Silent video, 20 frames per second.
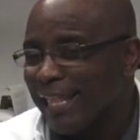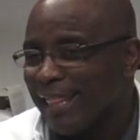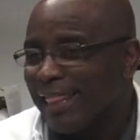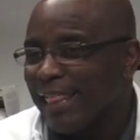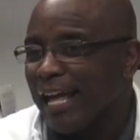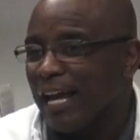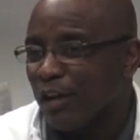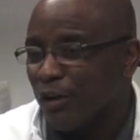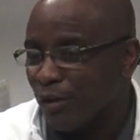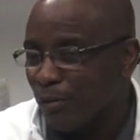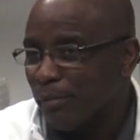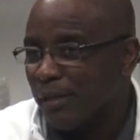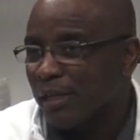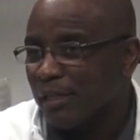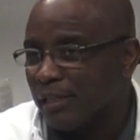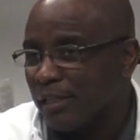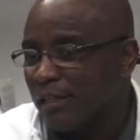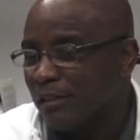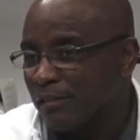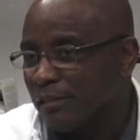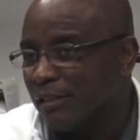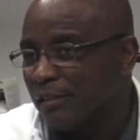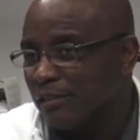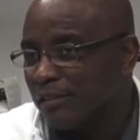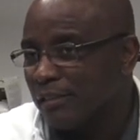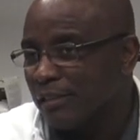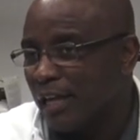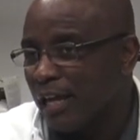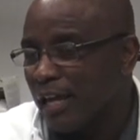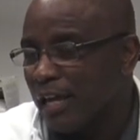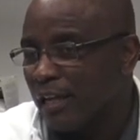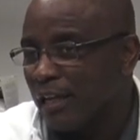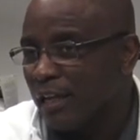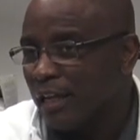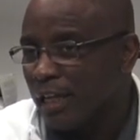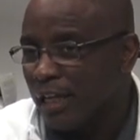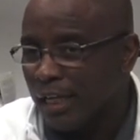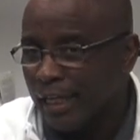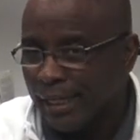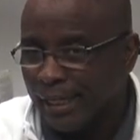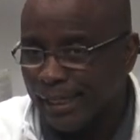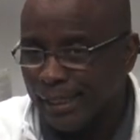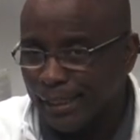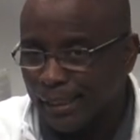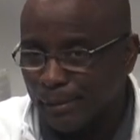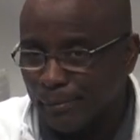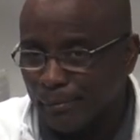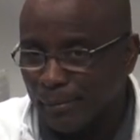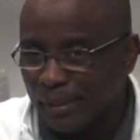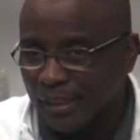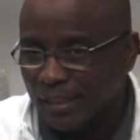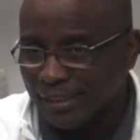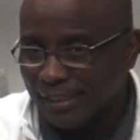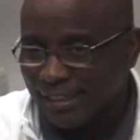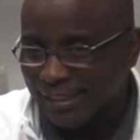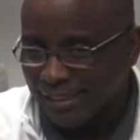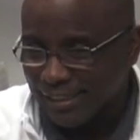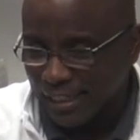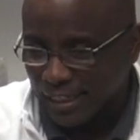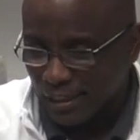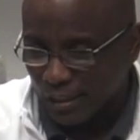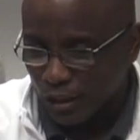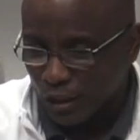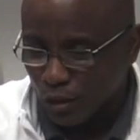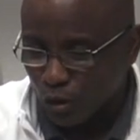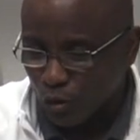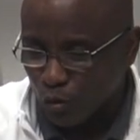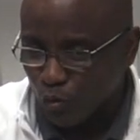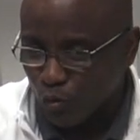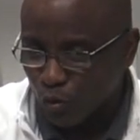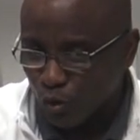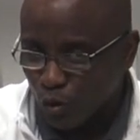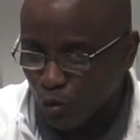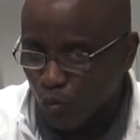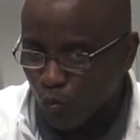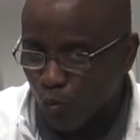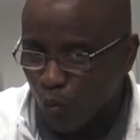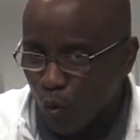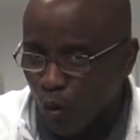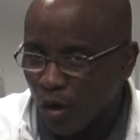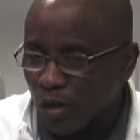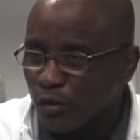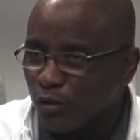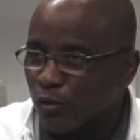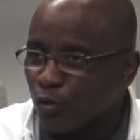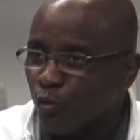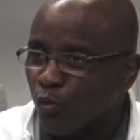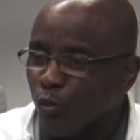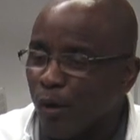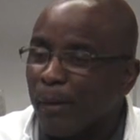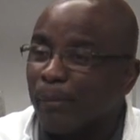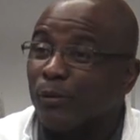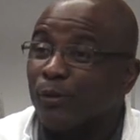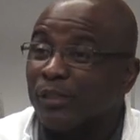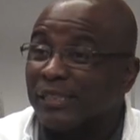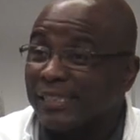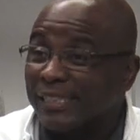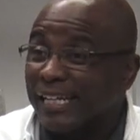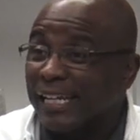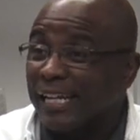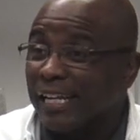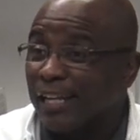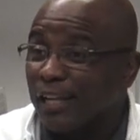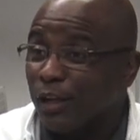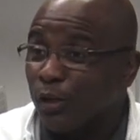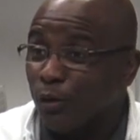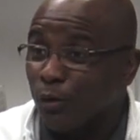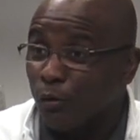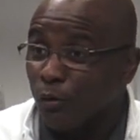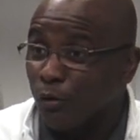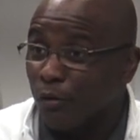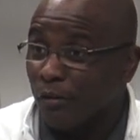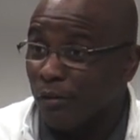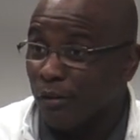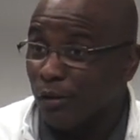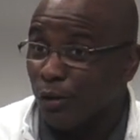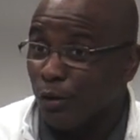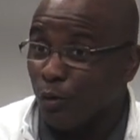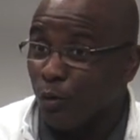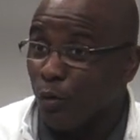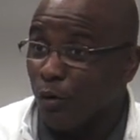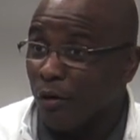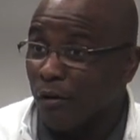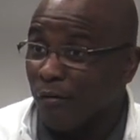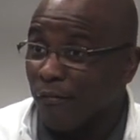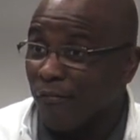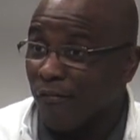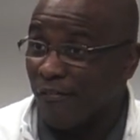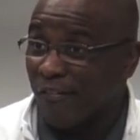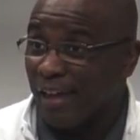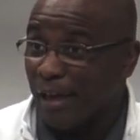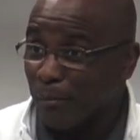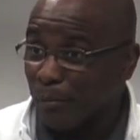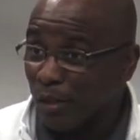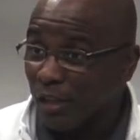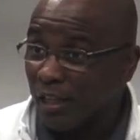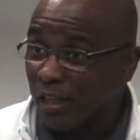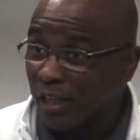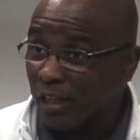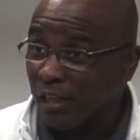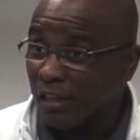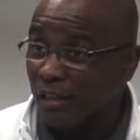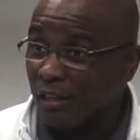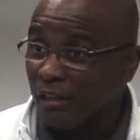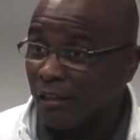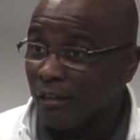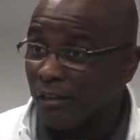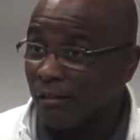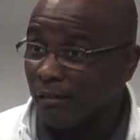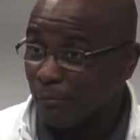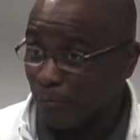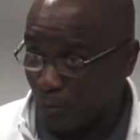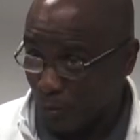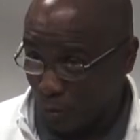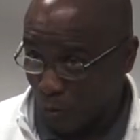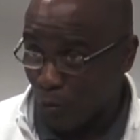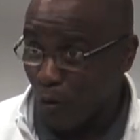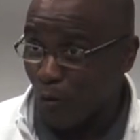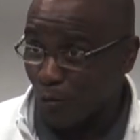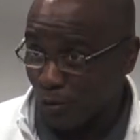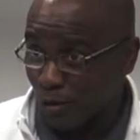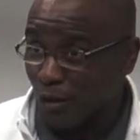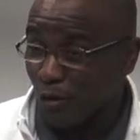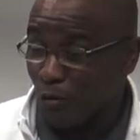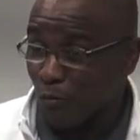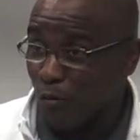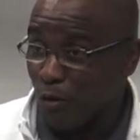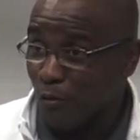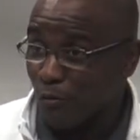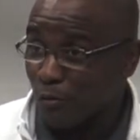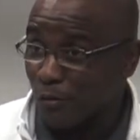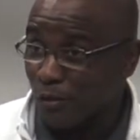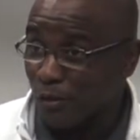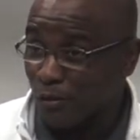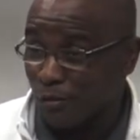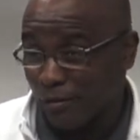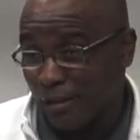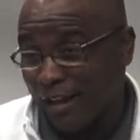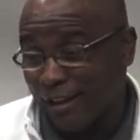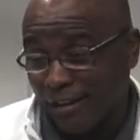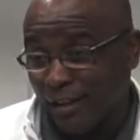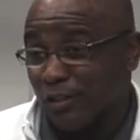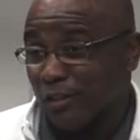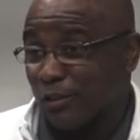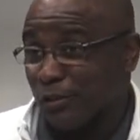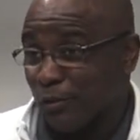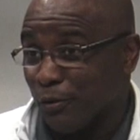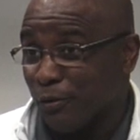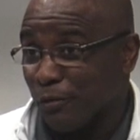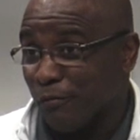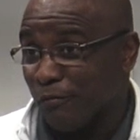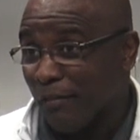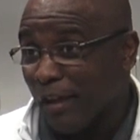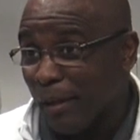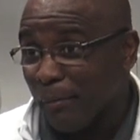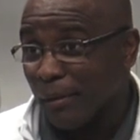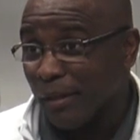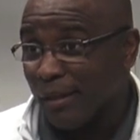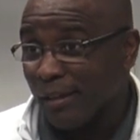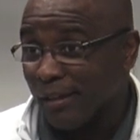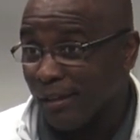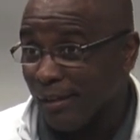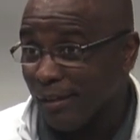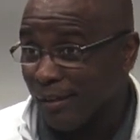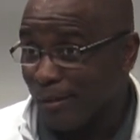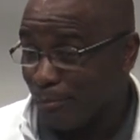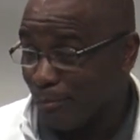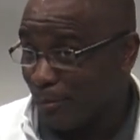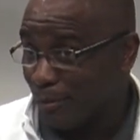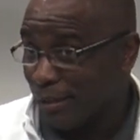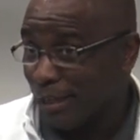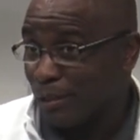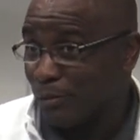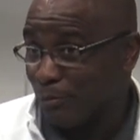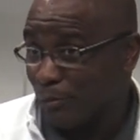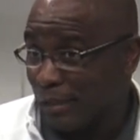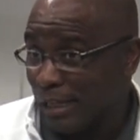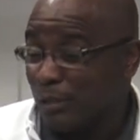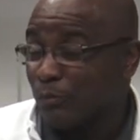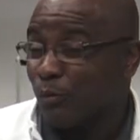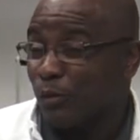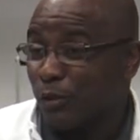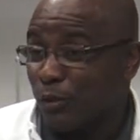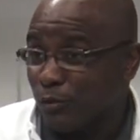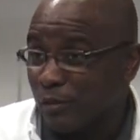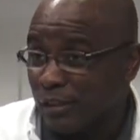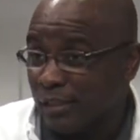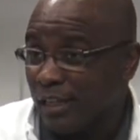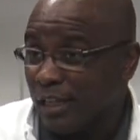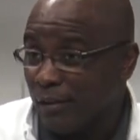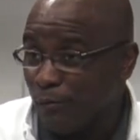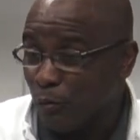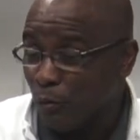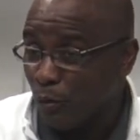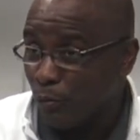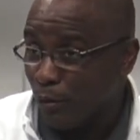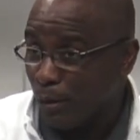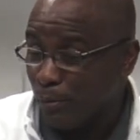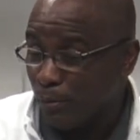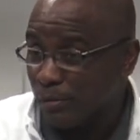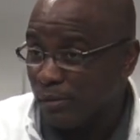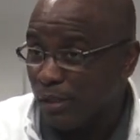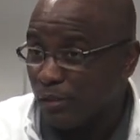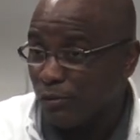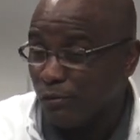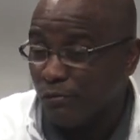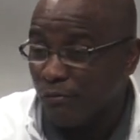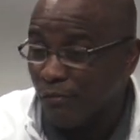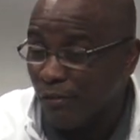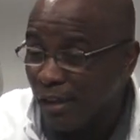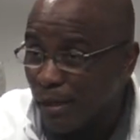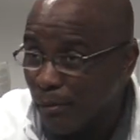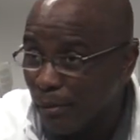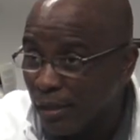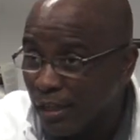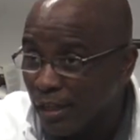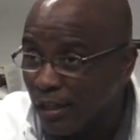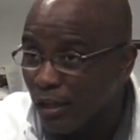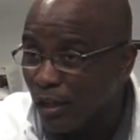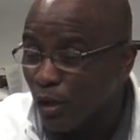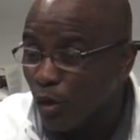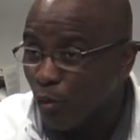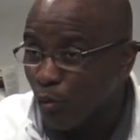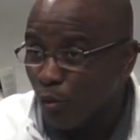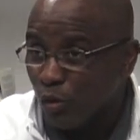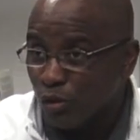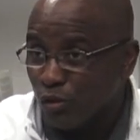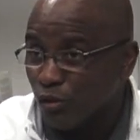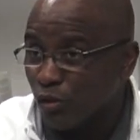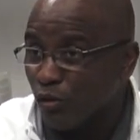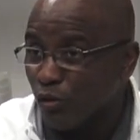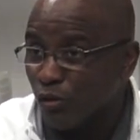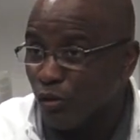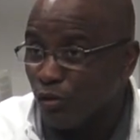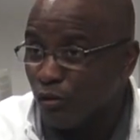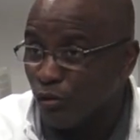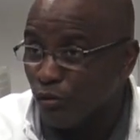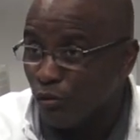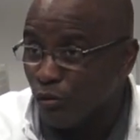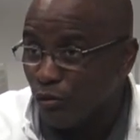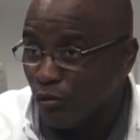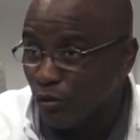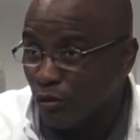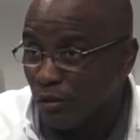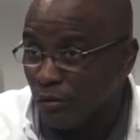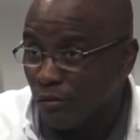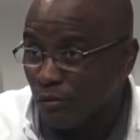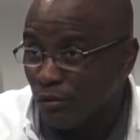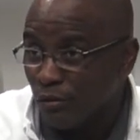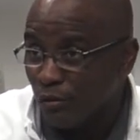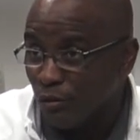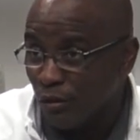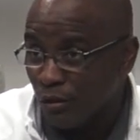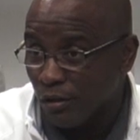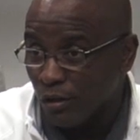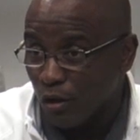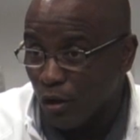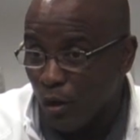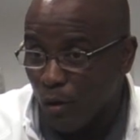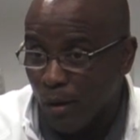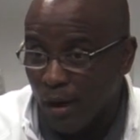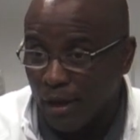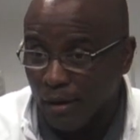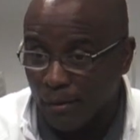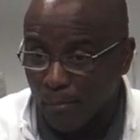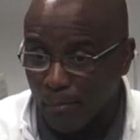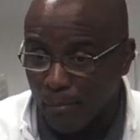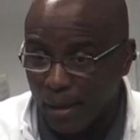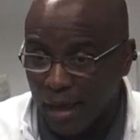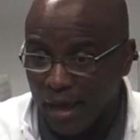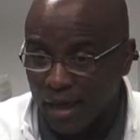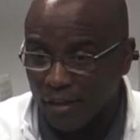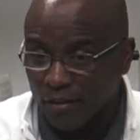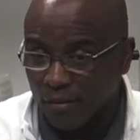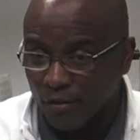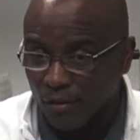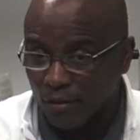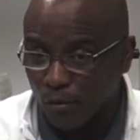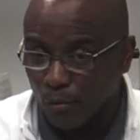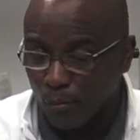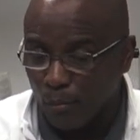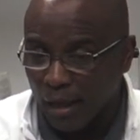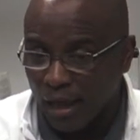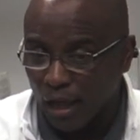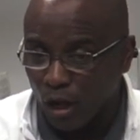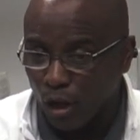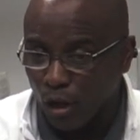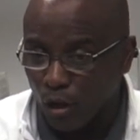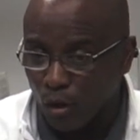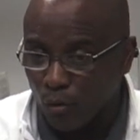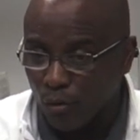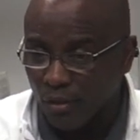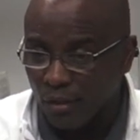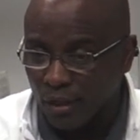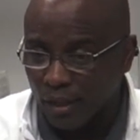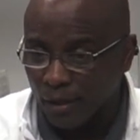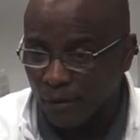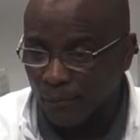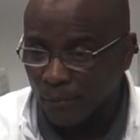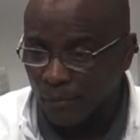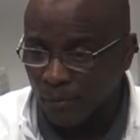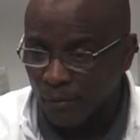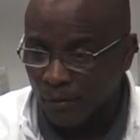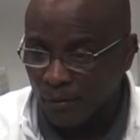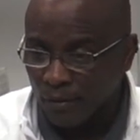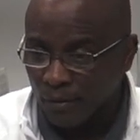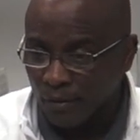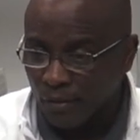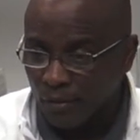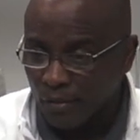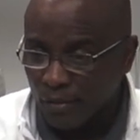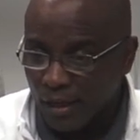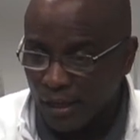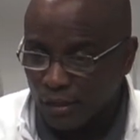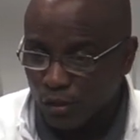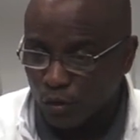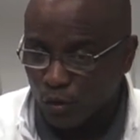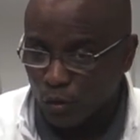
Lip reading: That could be a telltale sign, because you want to represent your family, the quote unquote, because they're not necessarily your family. But that's what they're saying. You want to represent your family. What you're going to do, you're going to go out and buy clothing that's